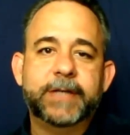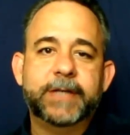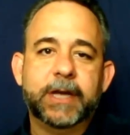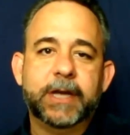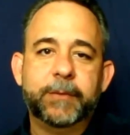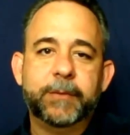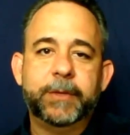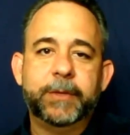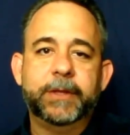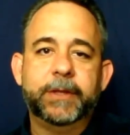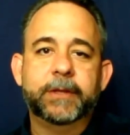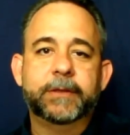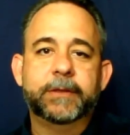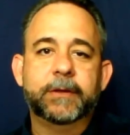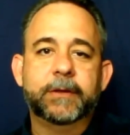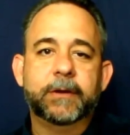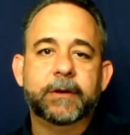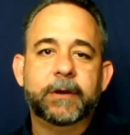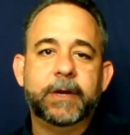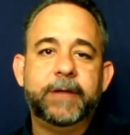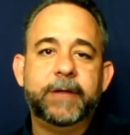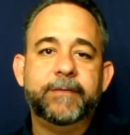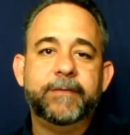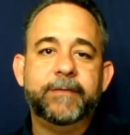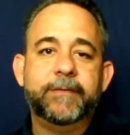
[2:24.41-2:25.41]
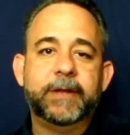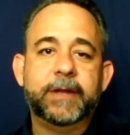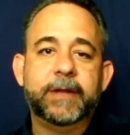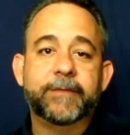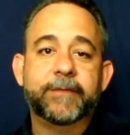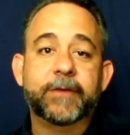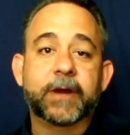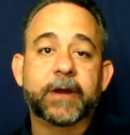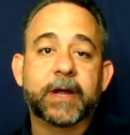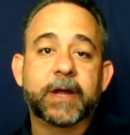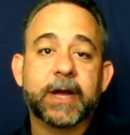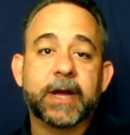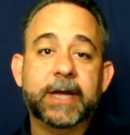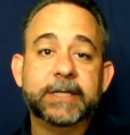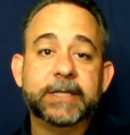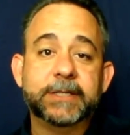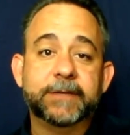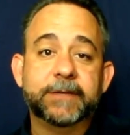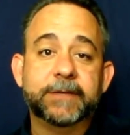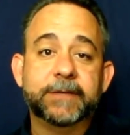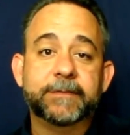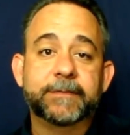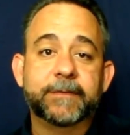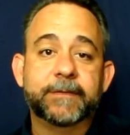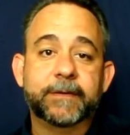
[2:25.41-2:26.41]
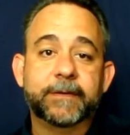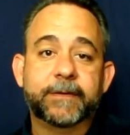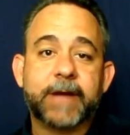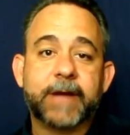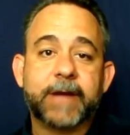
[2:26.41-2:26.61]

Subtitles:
tell me that there are even different kinds of